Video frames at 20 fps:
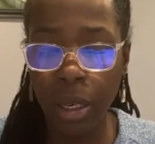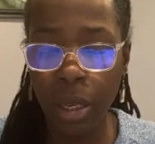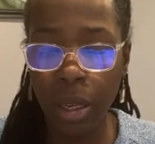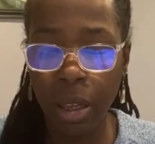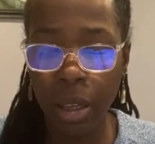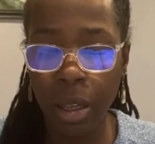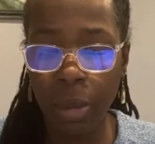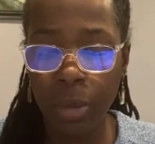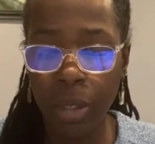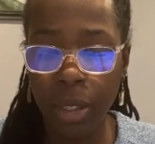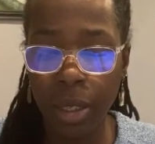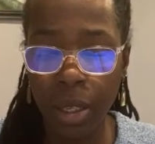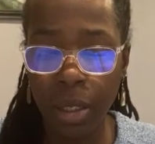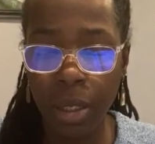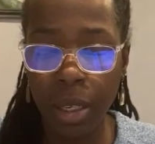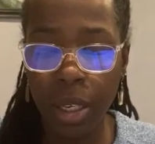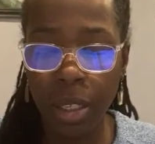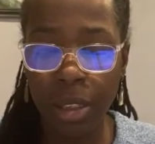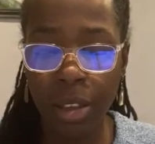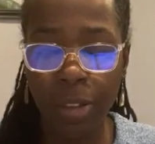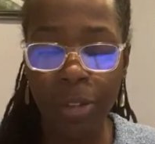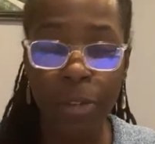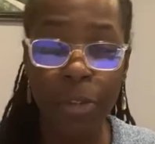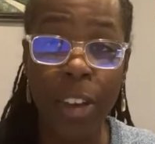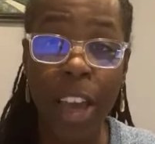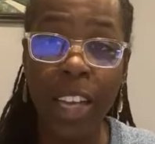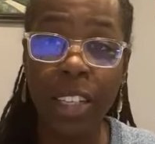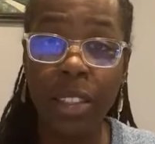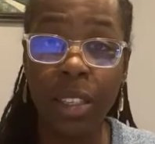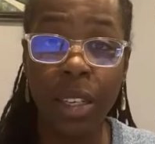him since he
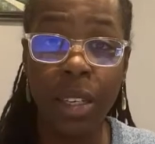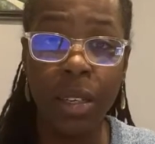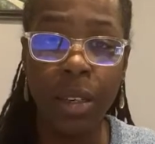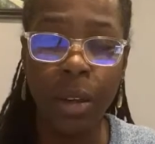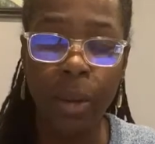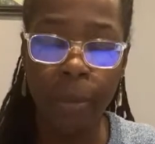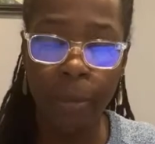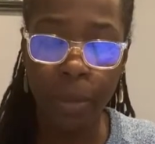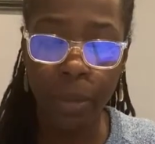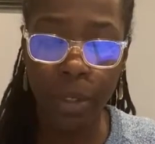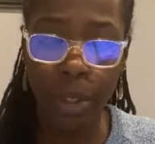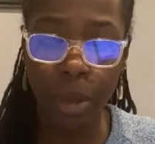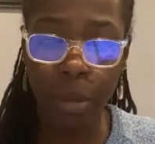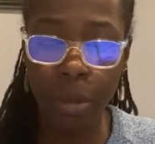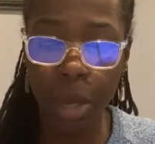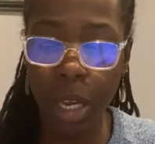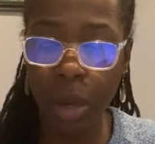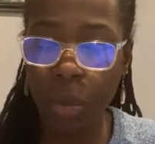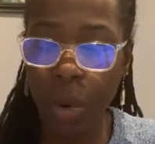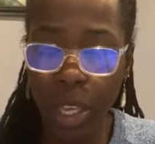defected to me.